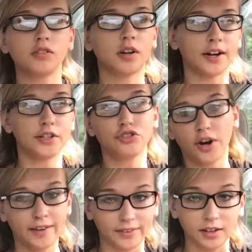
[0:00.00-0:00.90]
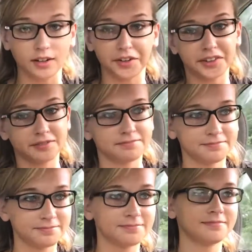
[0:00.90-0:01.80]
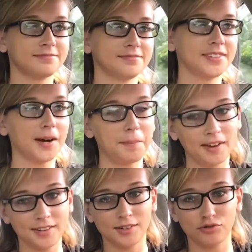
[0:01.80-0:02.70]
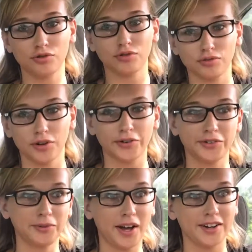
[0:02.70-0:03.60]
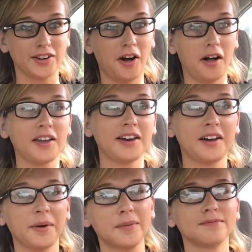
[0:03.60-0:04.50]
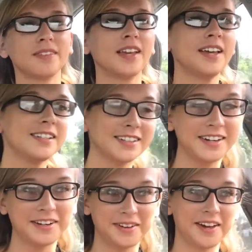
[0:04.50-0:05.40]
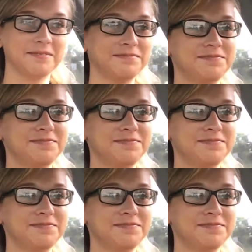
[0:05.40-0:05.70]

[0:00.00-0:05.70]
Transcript: Sorry, driving here. Gotta pay attention to the road while you talk, you know? So anyway,